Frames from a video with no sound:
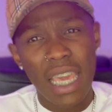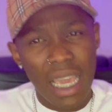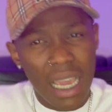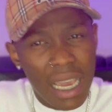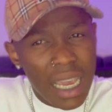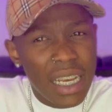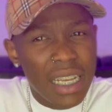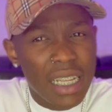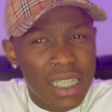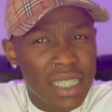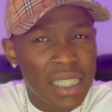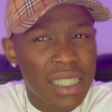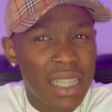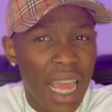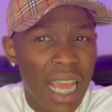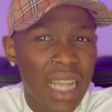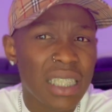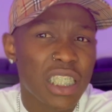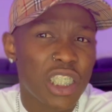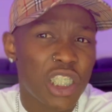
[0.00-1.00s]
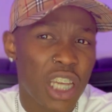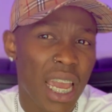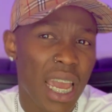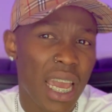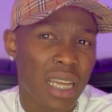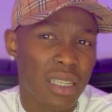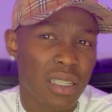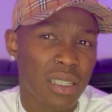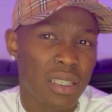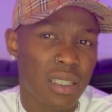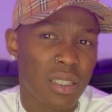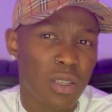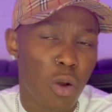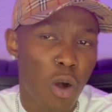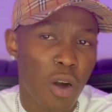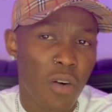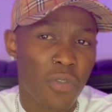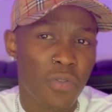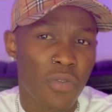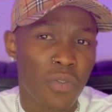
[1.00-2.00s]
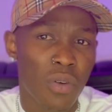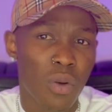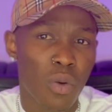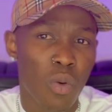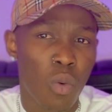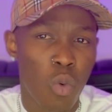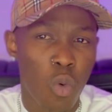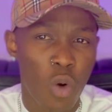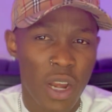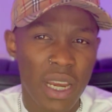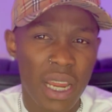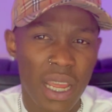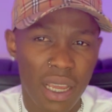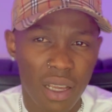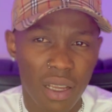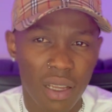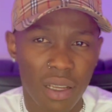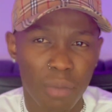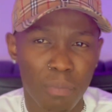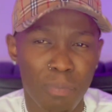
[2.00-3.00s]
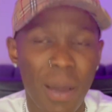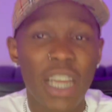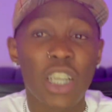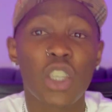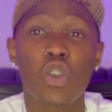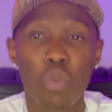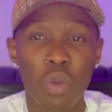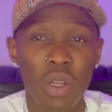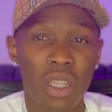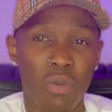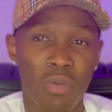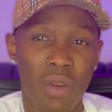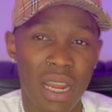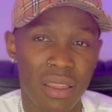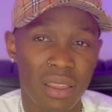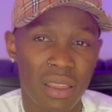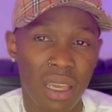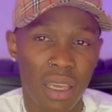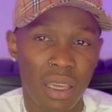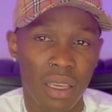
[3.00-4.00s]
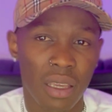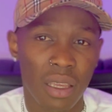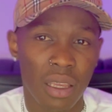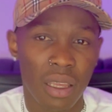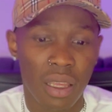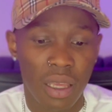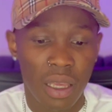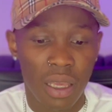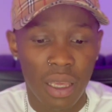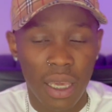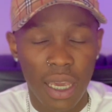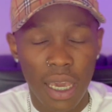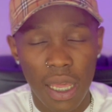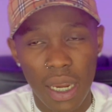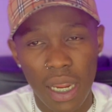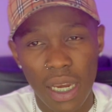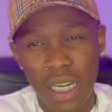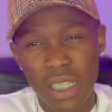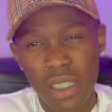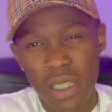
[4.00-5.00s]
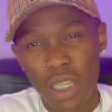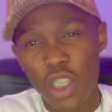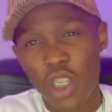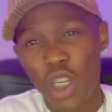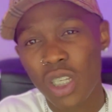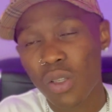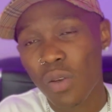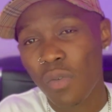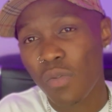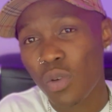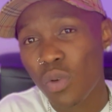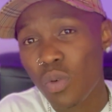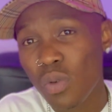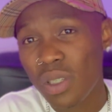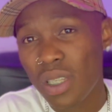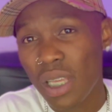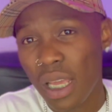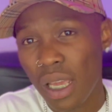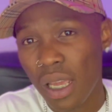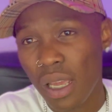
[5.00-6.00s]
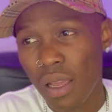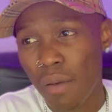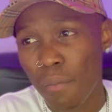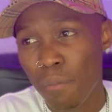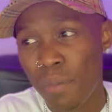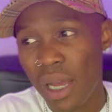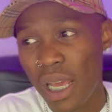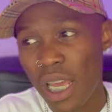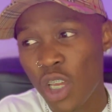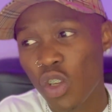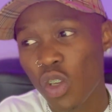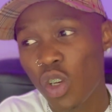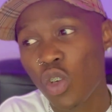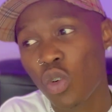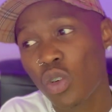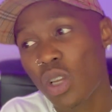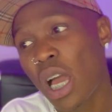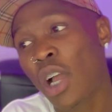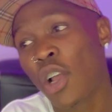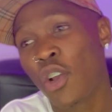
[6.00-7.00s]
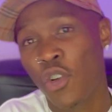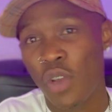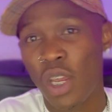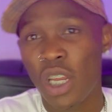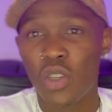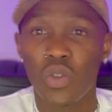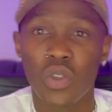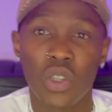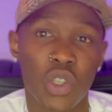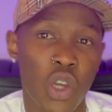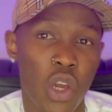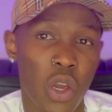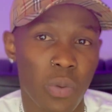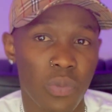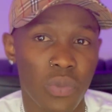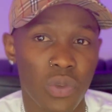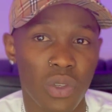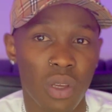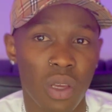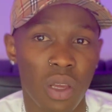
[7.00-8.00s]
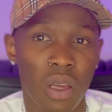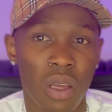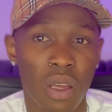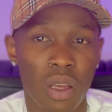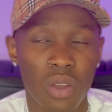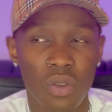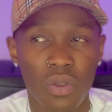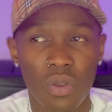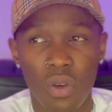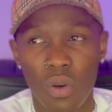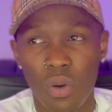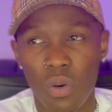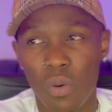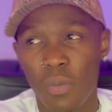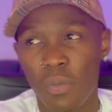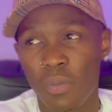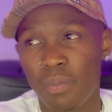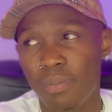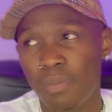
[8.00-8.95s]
it stands a chance of winning by doing the right thing, and then it stands a chance of losing by actually not agreeing to the terms. So